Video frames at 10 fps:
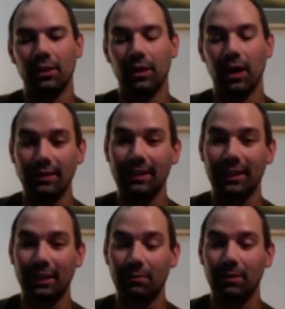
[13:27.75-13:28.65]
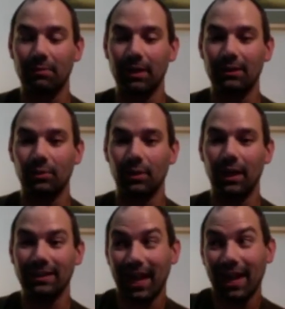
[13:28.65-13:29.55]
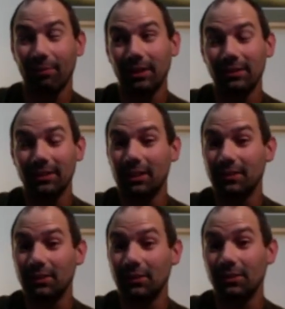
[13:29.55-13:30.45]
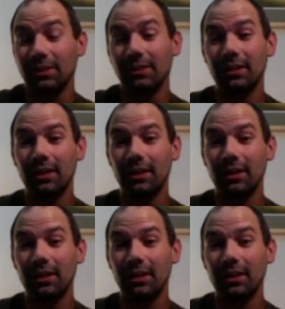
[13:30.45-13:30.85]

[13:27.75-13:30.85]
contacting them is the best way. They, hey, please, I'd love to use it.